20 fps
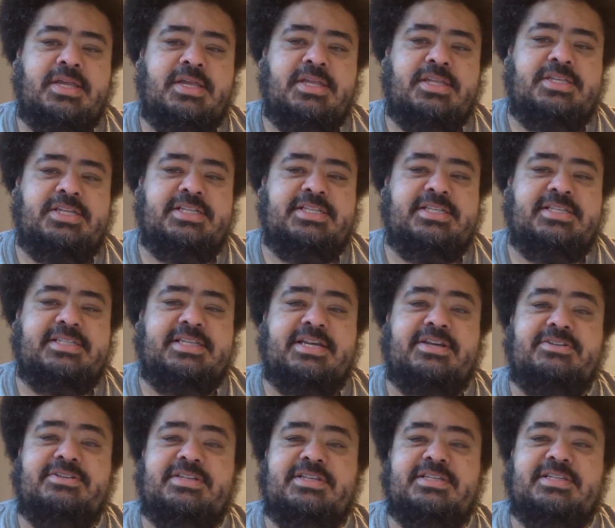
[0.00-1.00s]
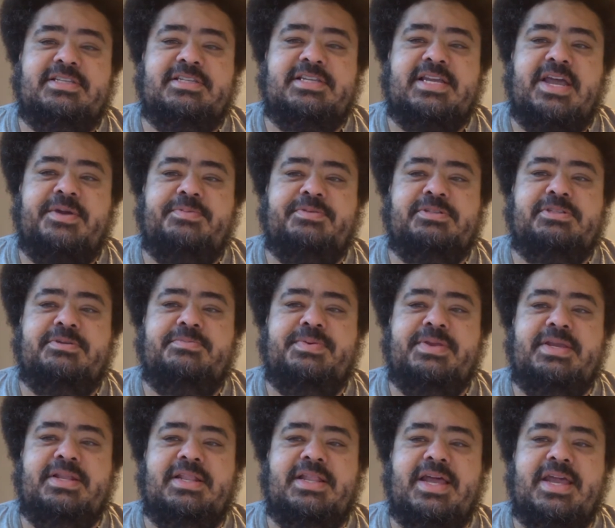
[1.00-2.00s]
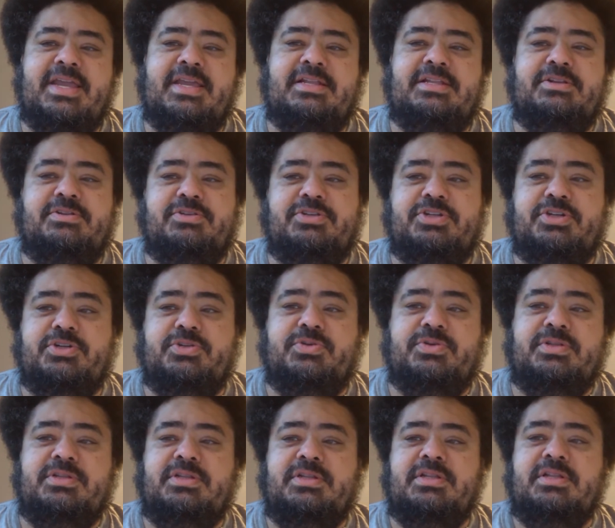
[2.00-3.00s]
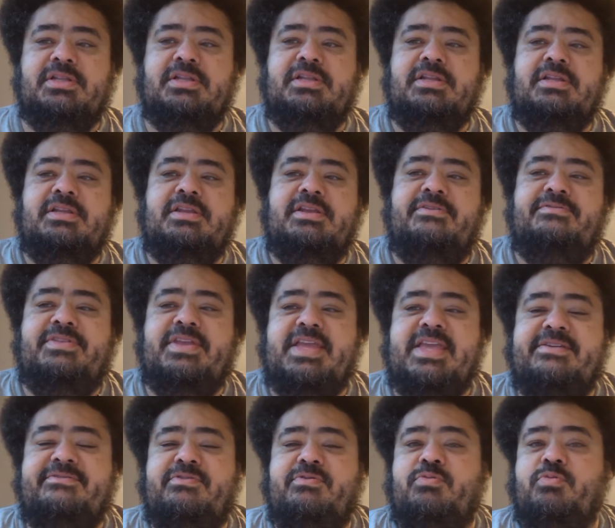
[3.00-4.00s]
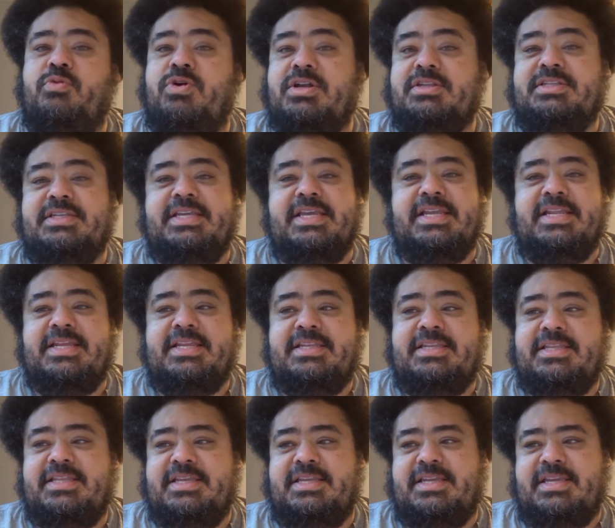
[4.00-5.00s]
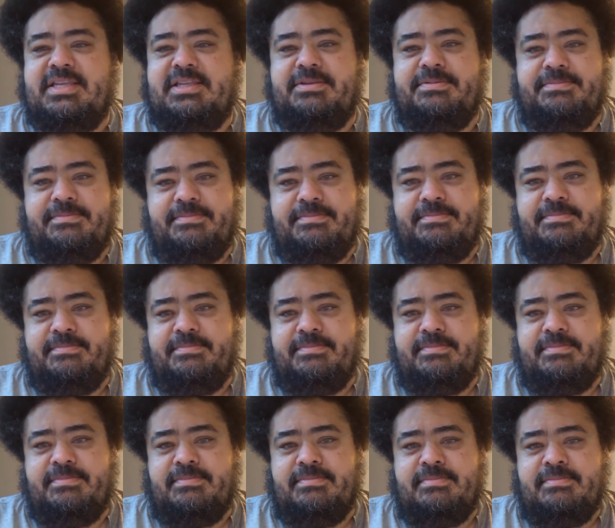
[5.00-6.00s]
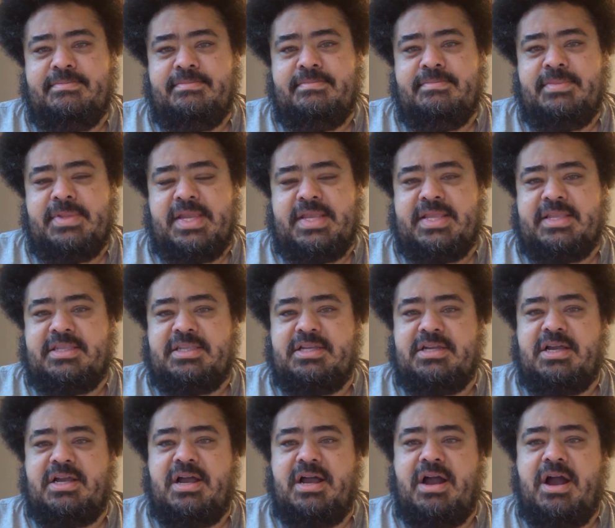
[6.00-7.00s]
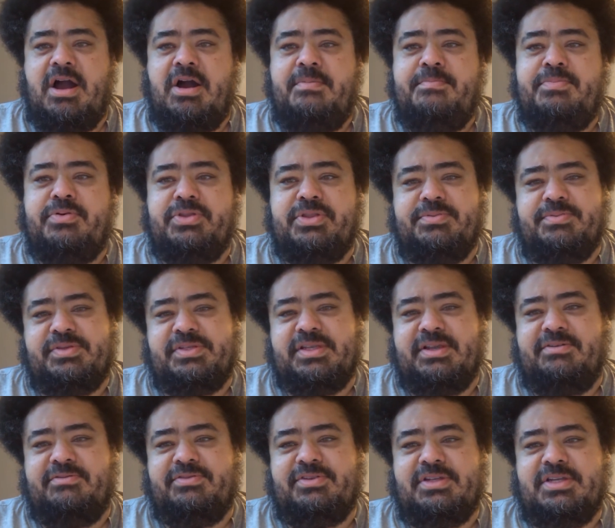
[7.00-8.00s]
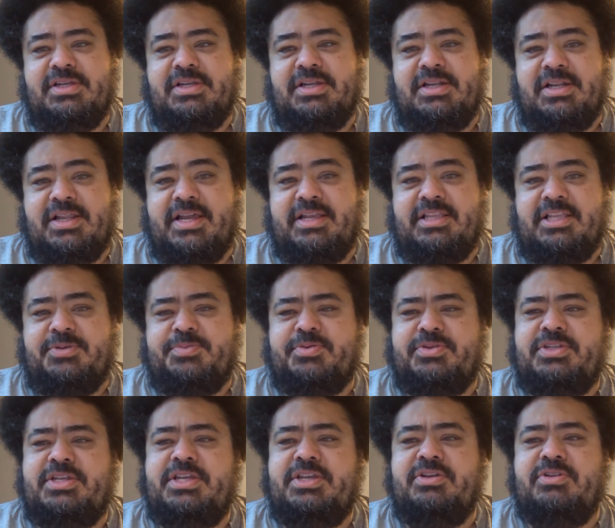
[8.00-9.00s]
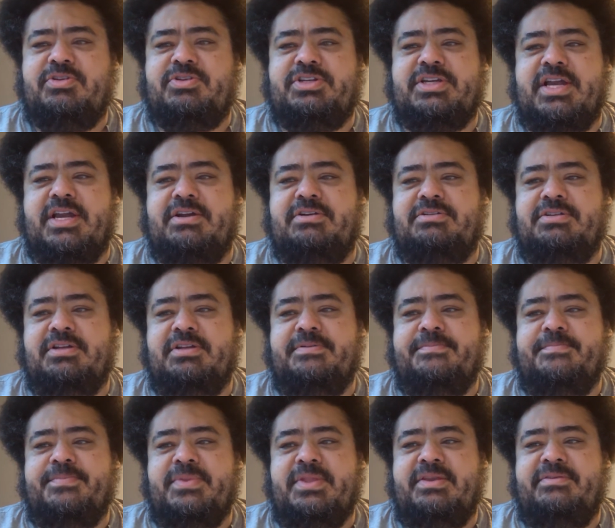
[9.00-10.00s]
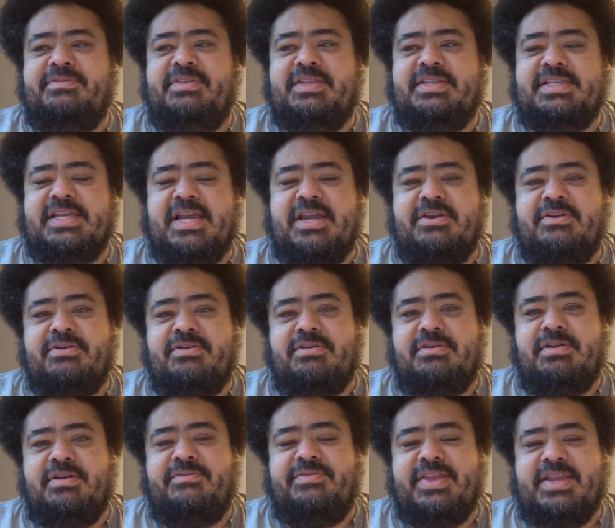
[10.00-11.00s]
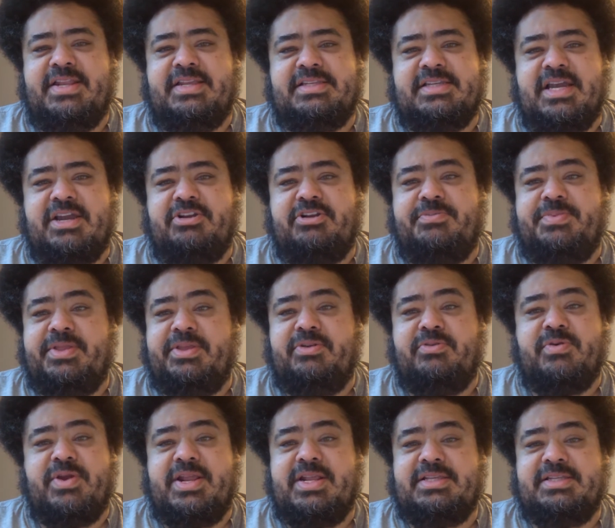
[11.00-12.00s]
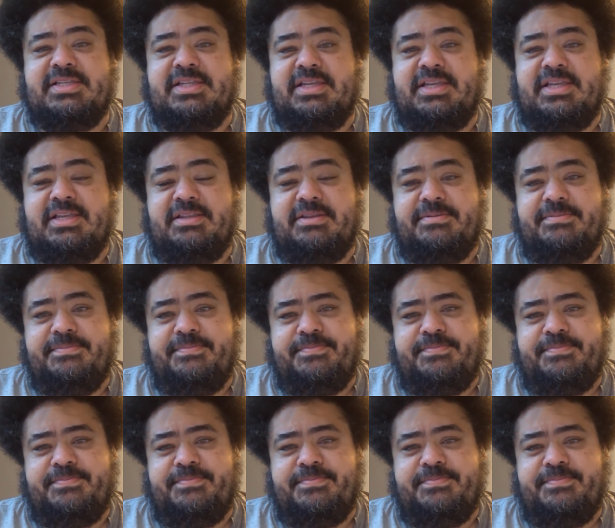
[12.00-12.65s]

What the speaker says: Jesus tells his disciples to be like little children if they even want to get into the kingdom, and to humble themselves like this particular child if they desire to be the greatest in the kingdom.